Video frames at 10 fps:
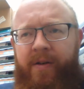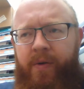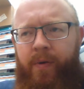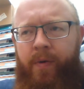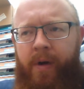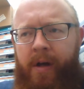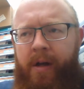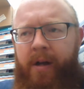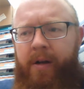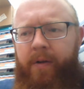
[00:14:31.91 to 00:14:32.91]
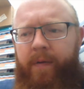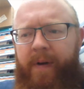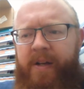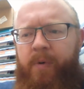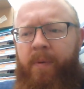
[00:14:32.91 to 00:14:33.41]
to the
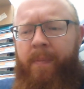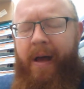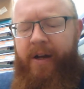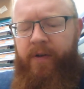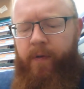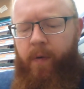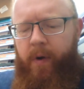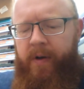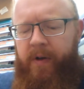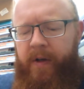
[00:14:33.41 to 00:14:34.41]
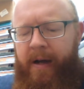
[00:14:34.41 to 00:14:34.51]
Facebook page for us.